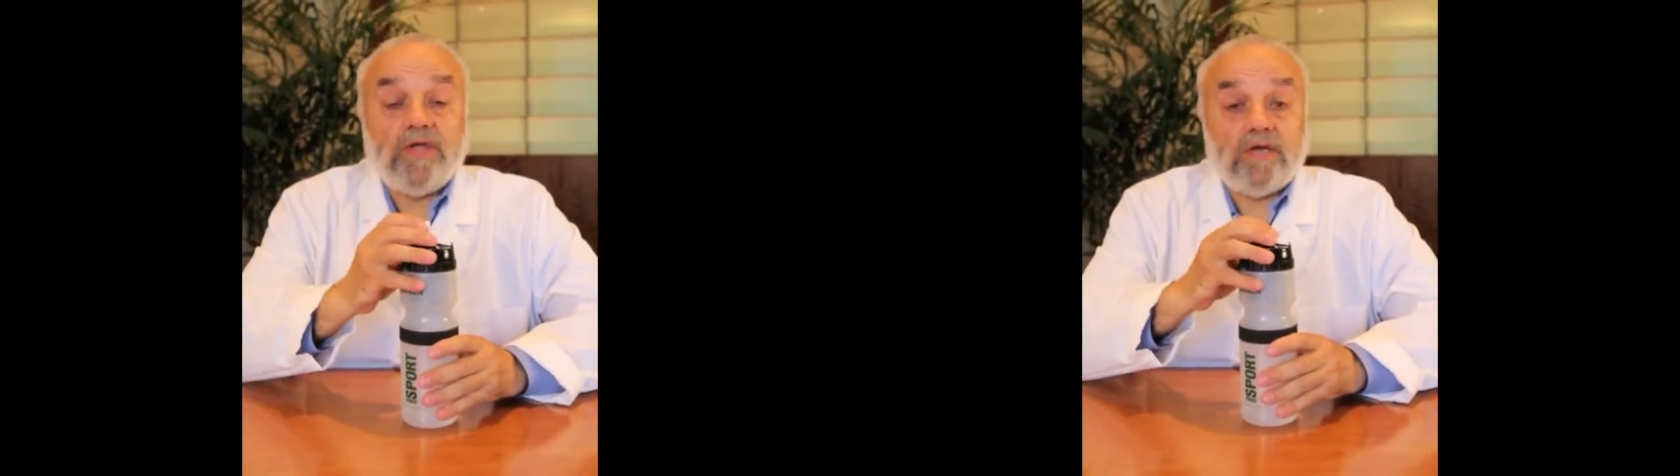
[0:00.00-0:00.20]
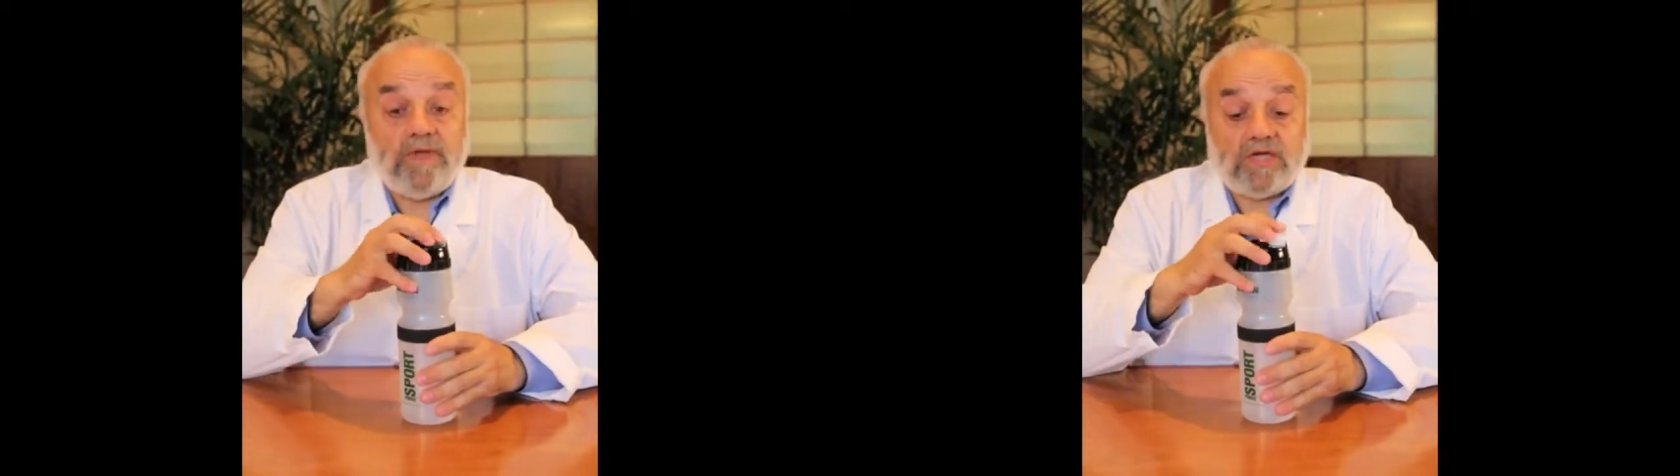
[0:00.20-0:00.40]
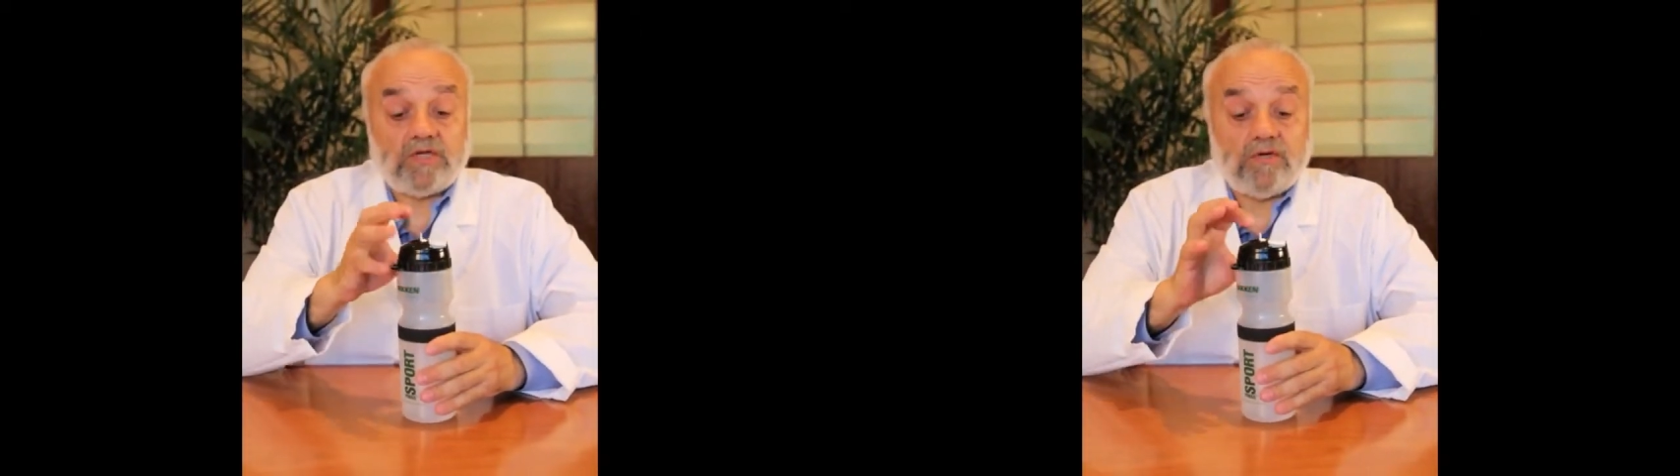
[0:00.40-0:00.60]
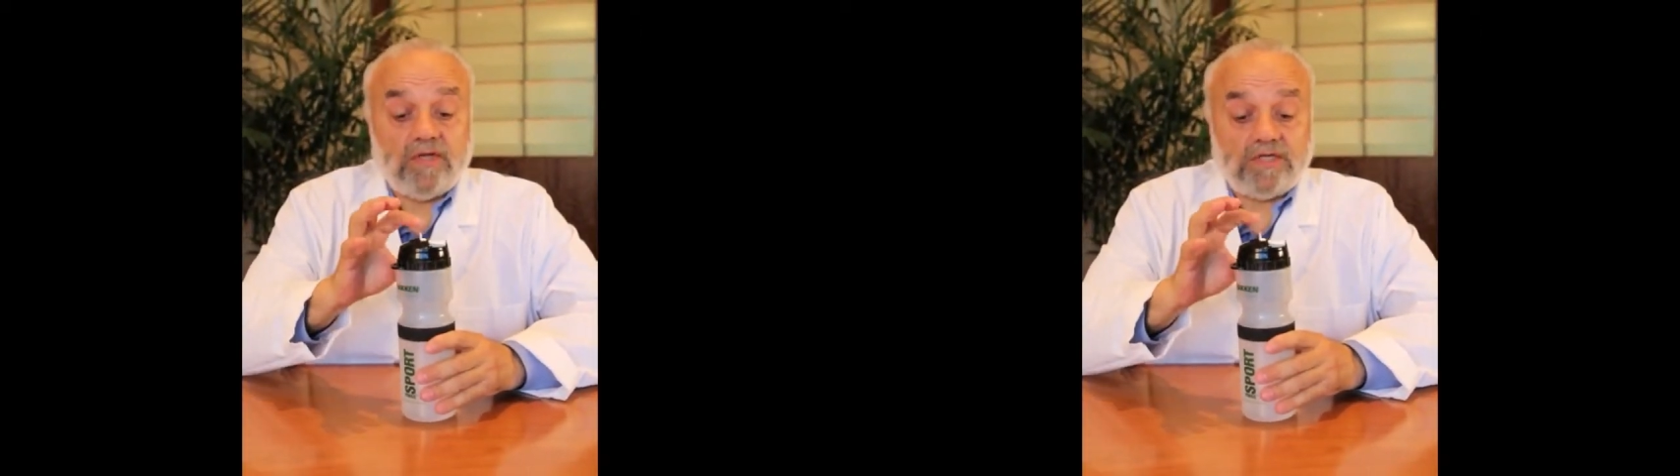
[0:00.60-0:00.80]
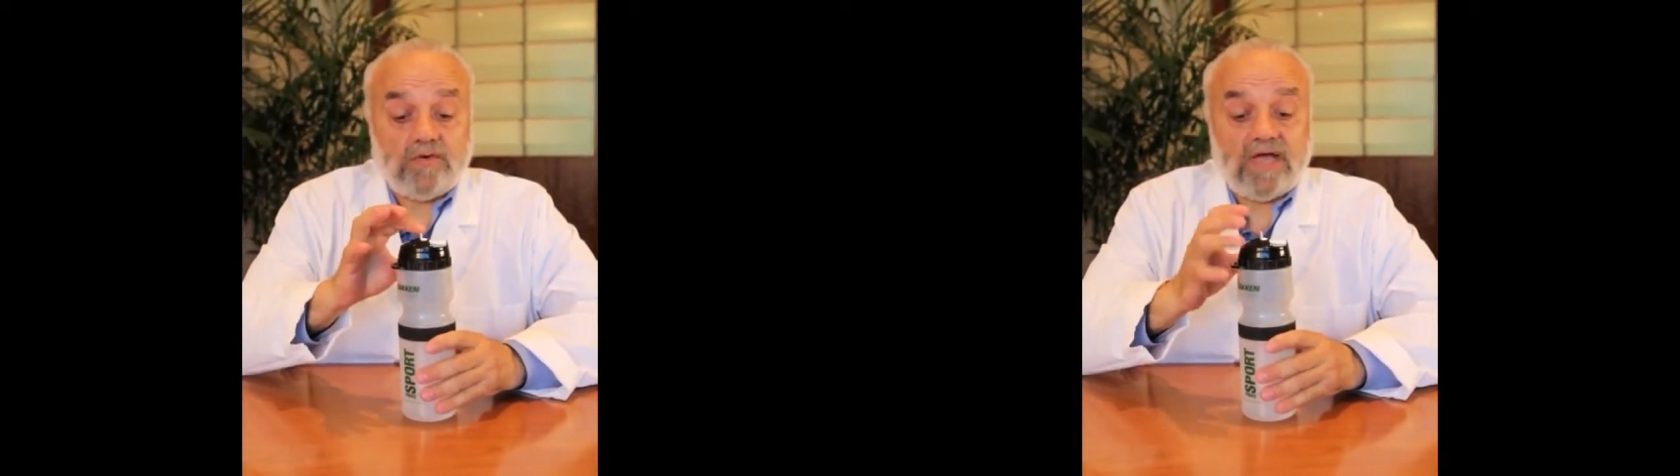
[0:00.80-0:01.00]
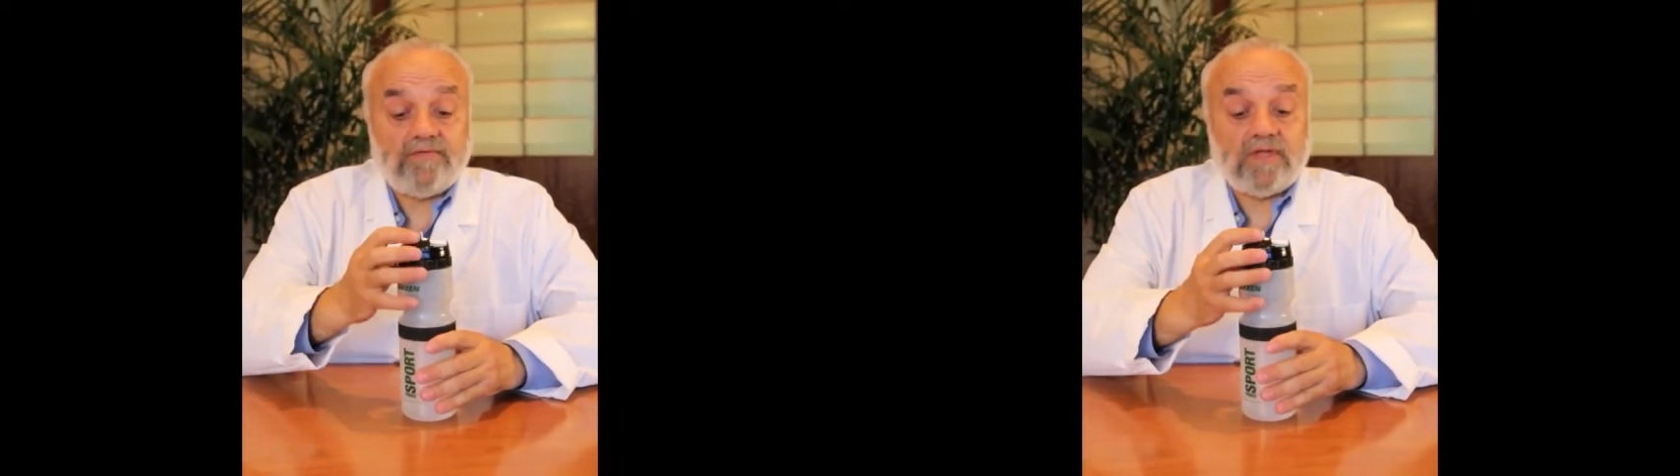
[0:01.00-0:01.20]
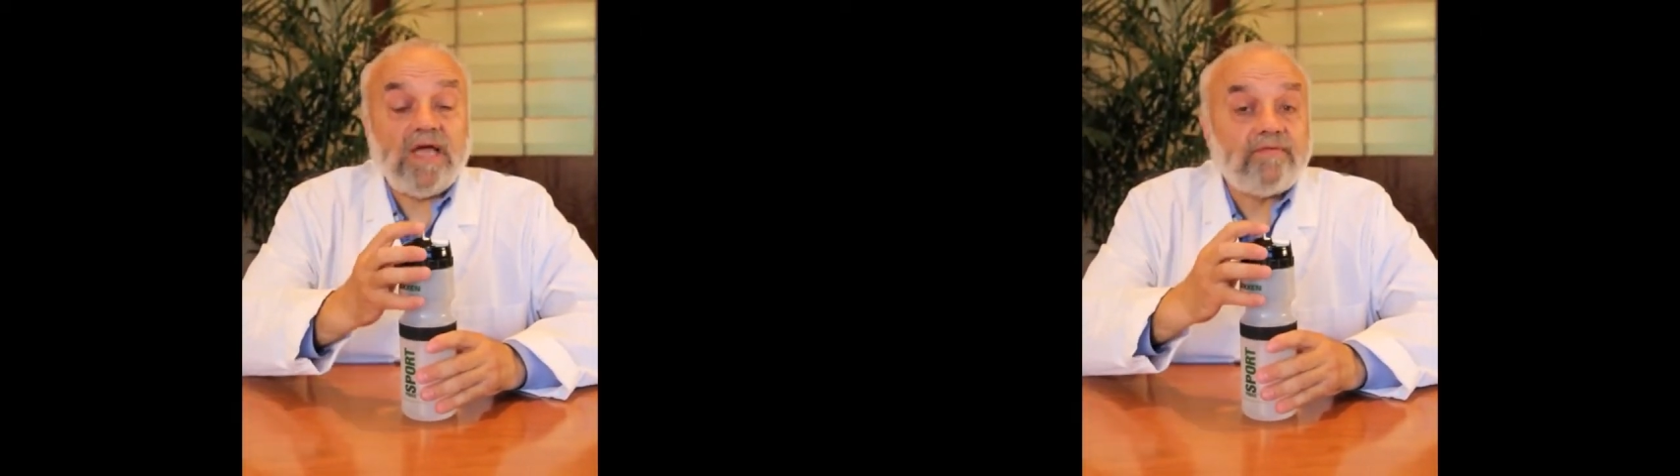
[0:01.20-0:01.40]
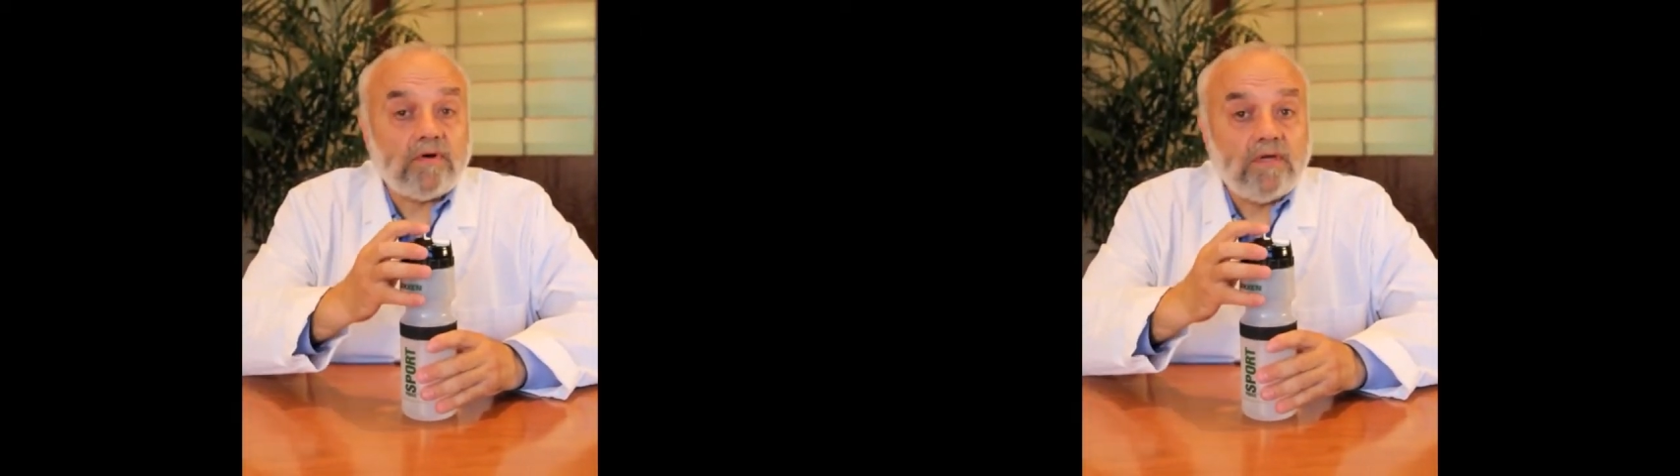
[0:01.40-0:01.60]
Oh yeah, make sure that you have the
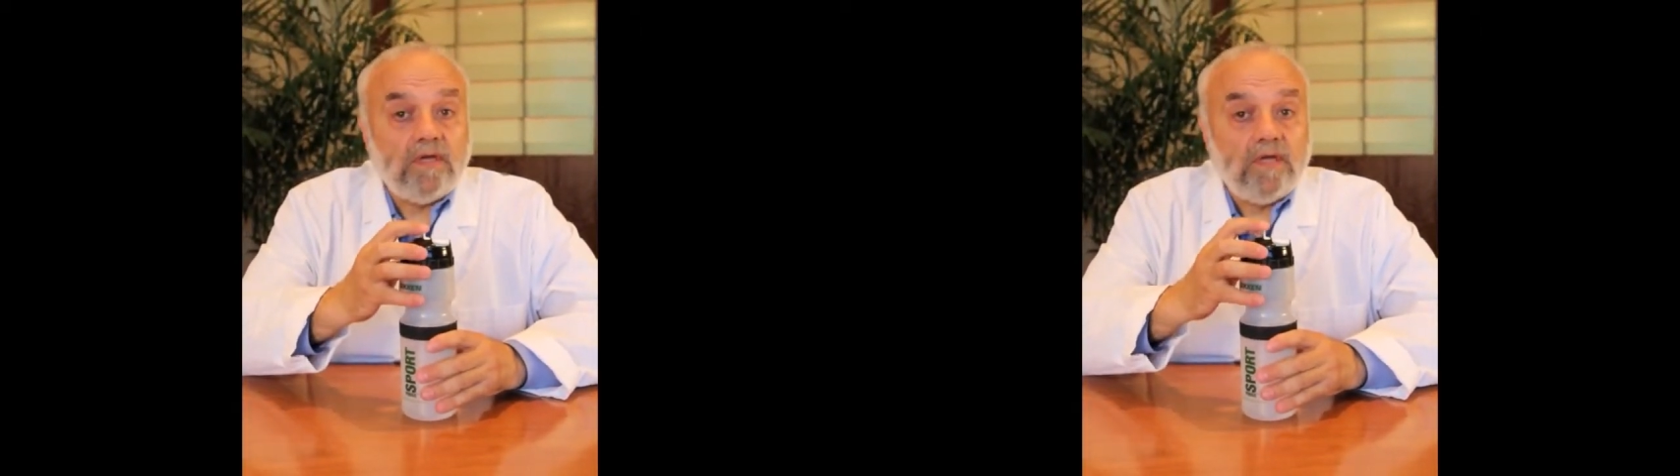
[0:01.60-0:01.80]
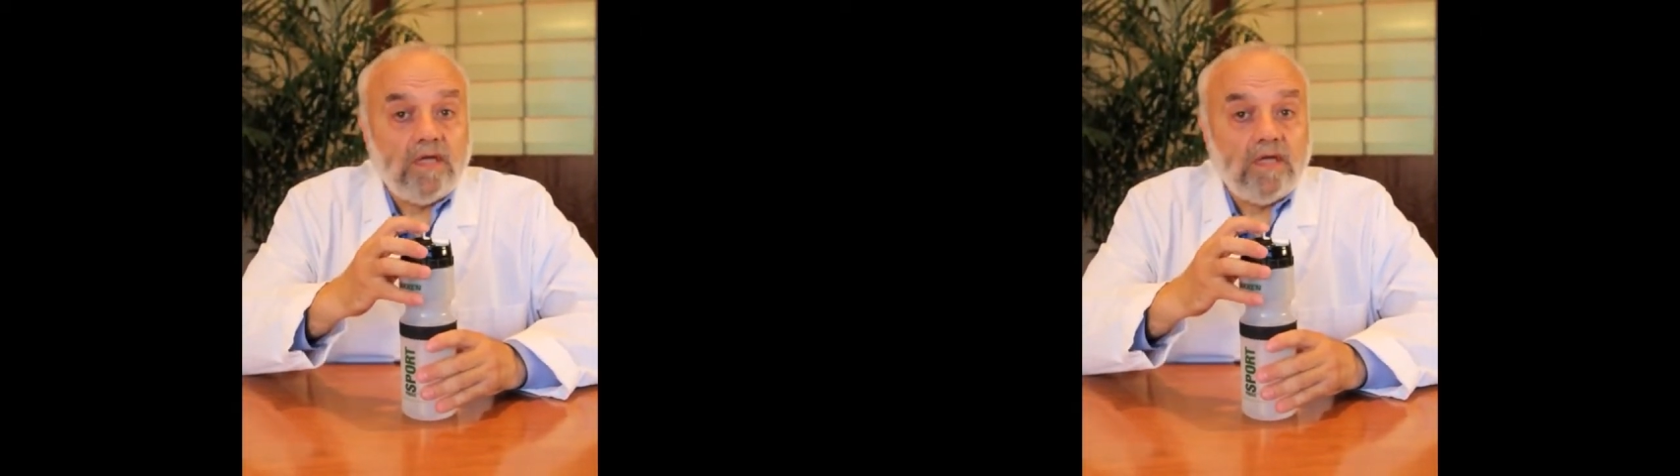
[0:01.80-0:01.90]
lever